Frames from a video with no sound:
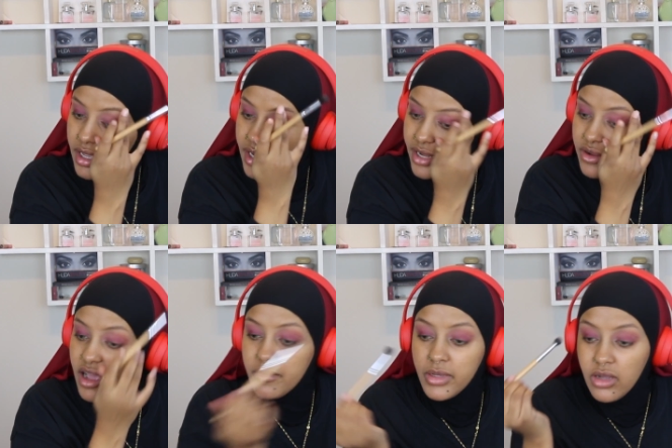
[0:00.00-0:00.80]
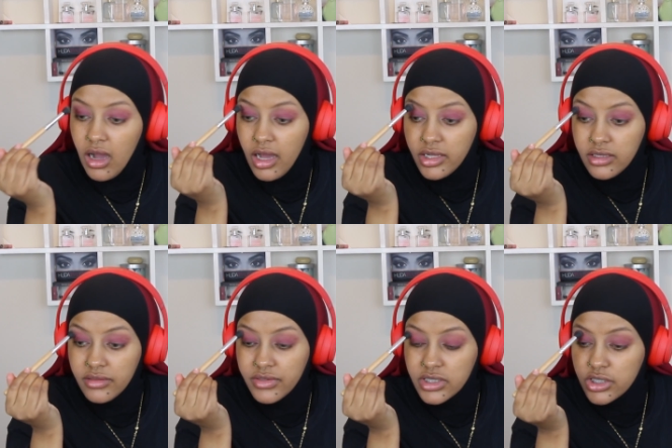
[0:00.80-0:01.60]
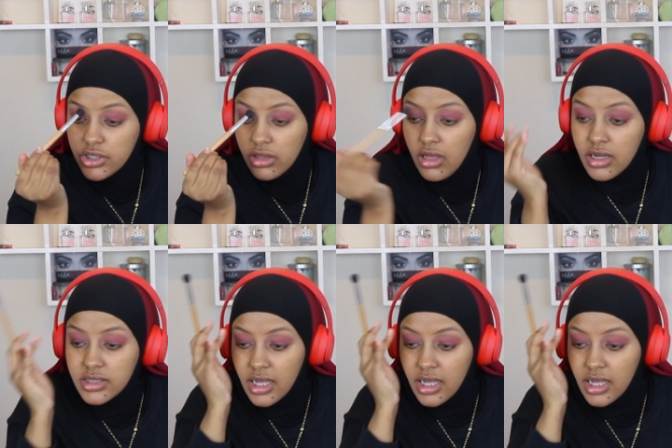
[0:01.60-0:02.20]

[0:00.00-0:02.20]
And I know I've been gone for such a long